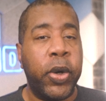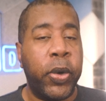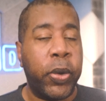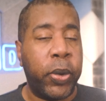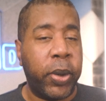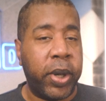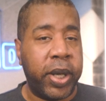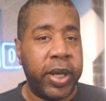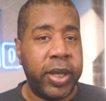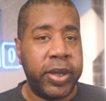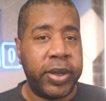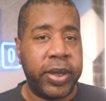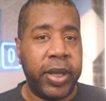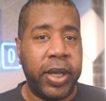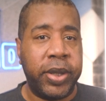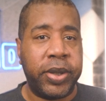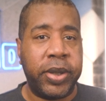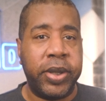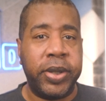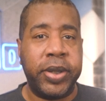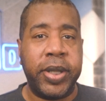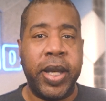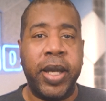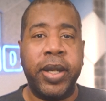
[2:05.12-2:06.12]

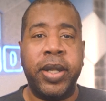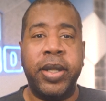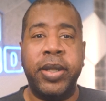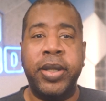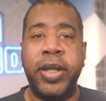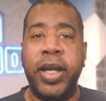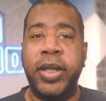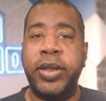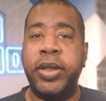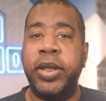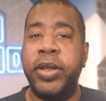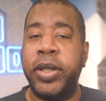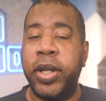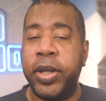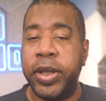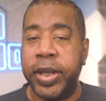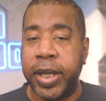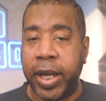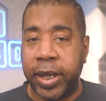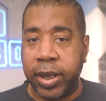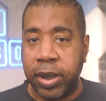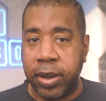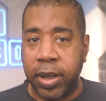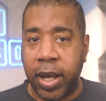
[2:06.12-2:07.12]
Organizations can connect to their
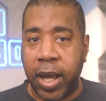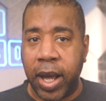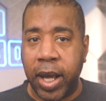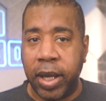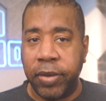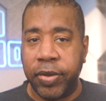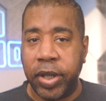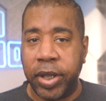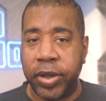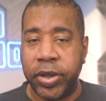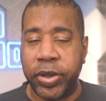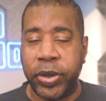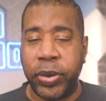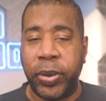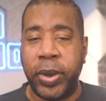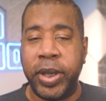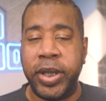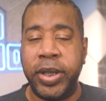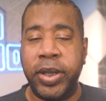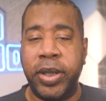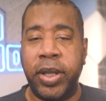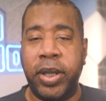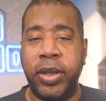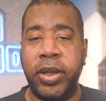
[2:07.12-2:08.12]
data live, store it
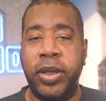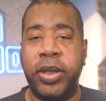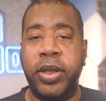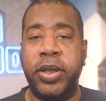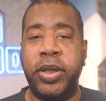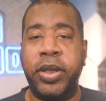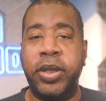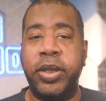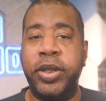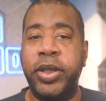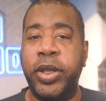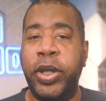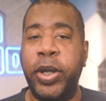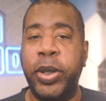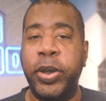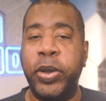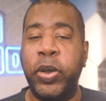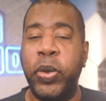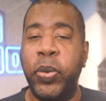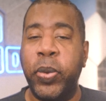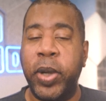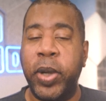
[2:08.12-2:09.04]
in Dundas's internal